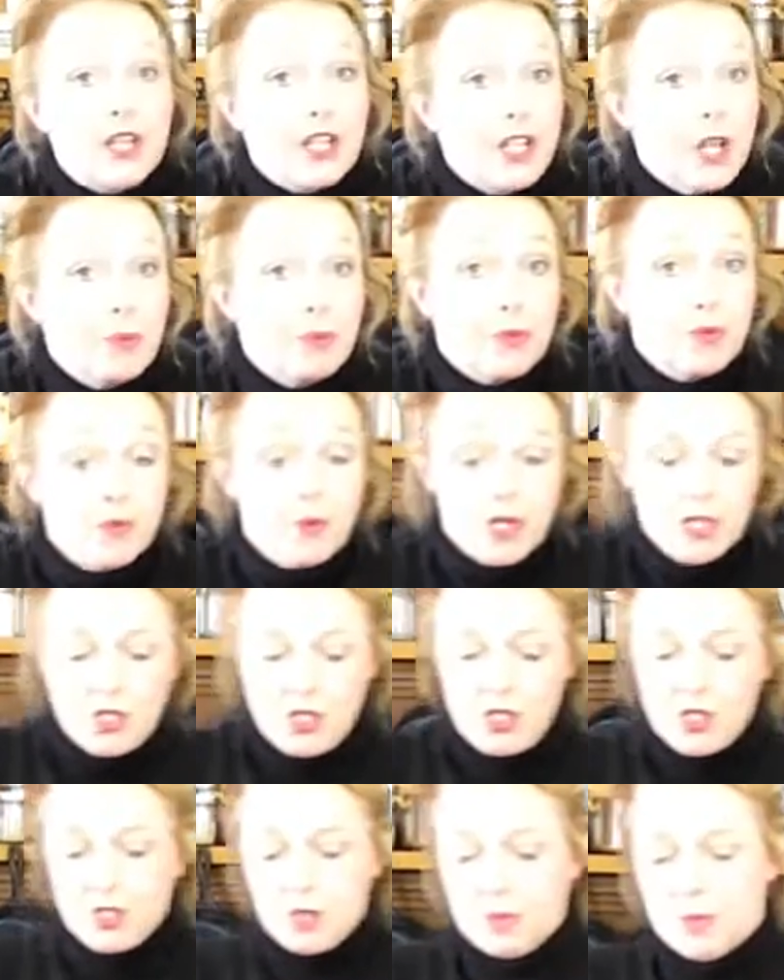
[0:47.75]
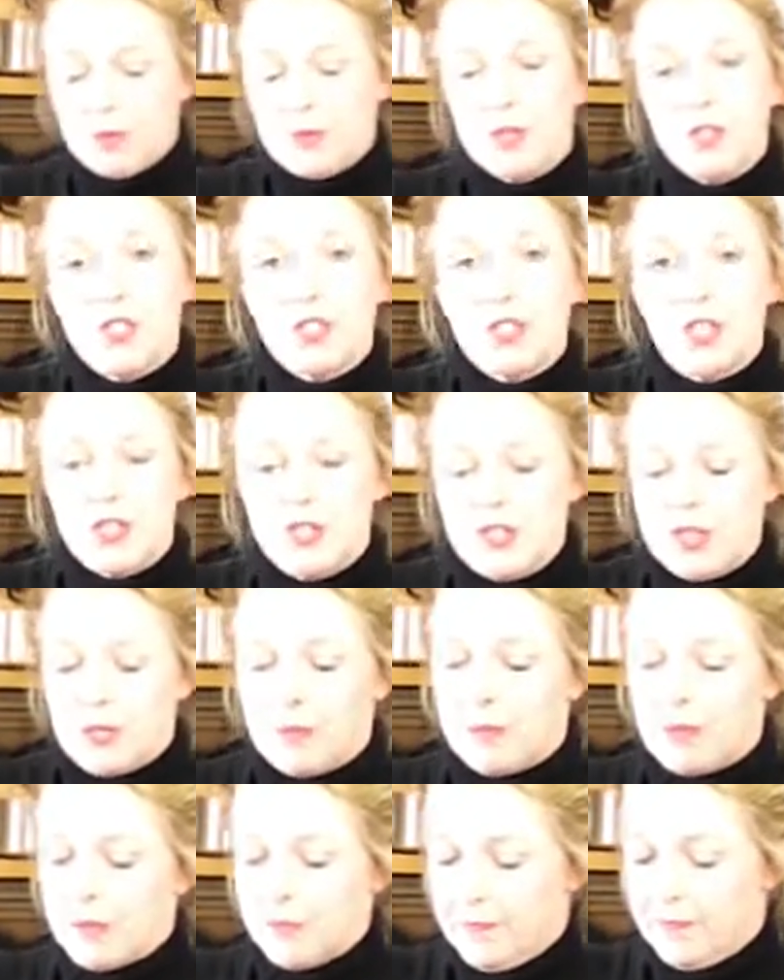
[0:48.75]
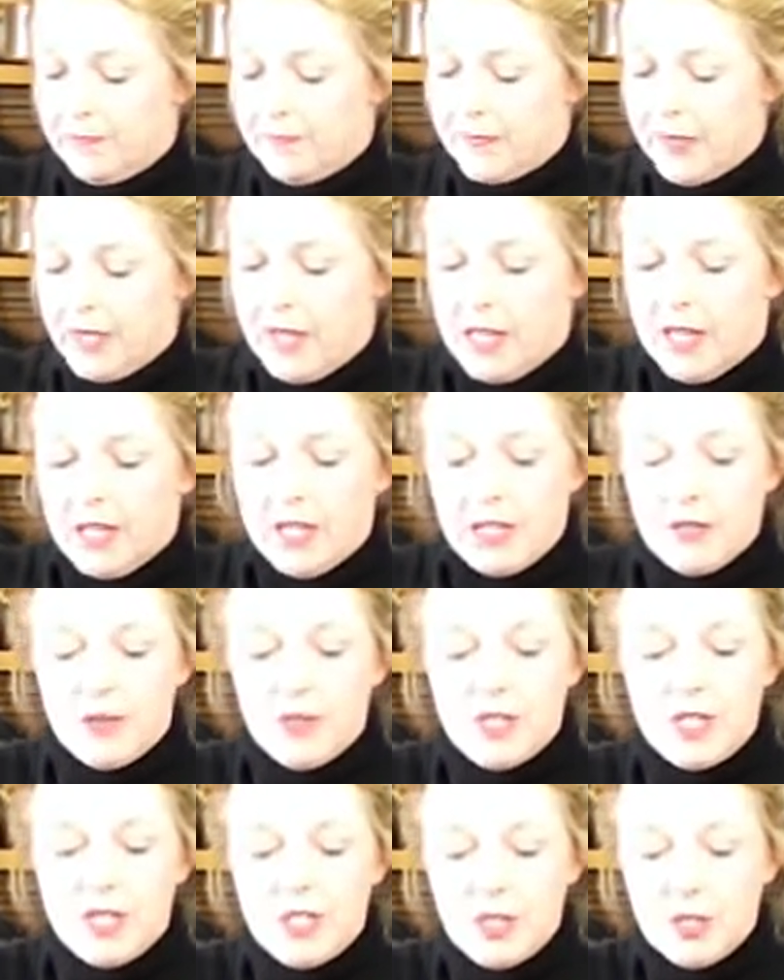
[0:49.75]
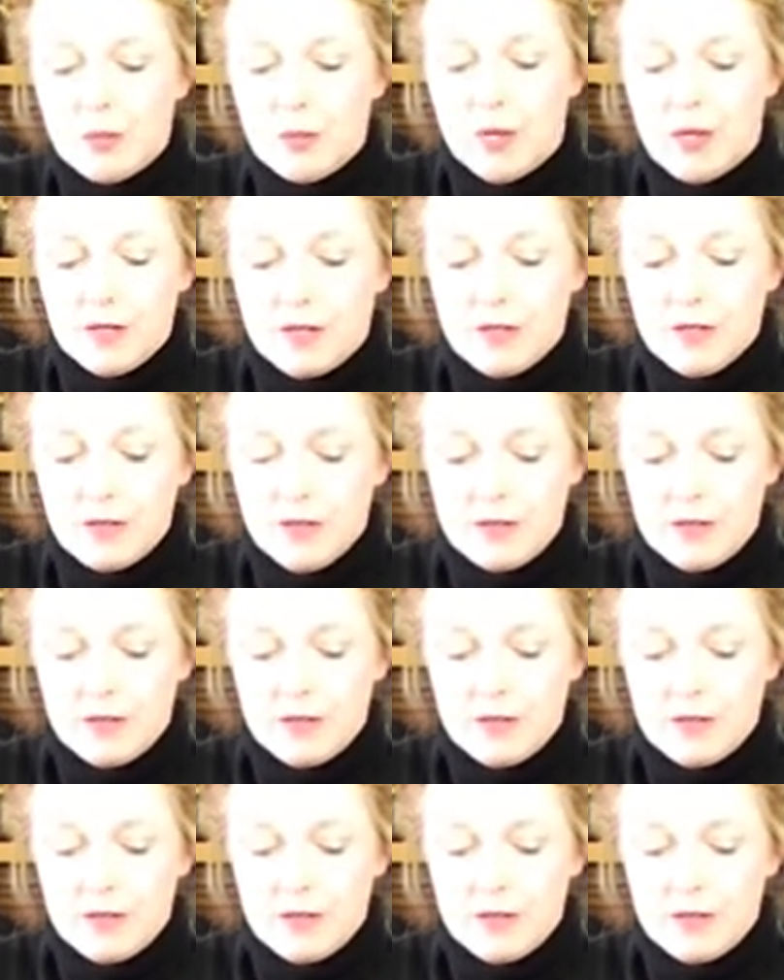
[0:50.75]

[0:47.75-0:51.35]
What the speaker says: a cup of white sugar, but I want to show you something. If you take your butter